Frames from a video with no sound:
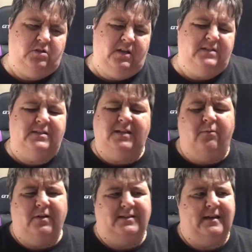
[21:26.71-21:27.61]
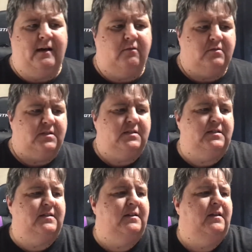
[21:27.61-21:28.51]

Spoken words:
It's someone's house.